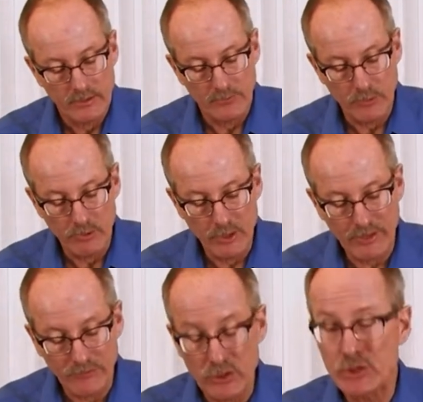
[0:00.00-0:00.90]
If we
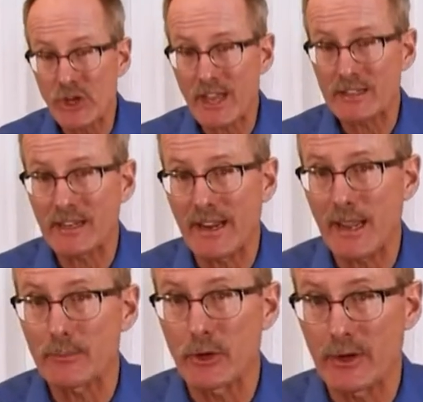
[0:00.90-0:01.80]
look at the jet
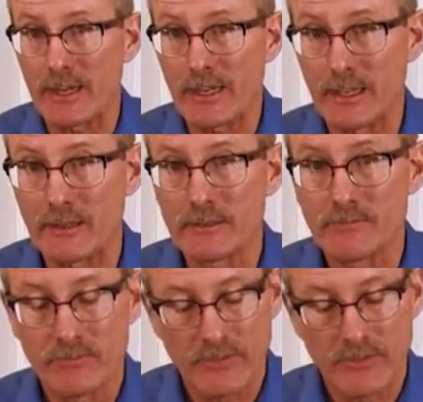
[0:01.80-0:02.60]
diameter again,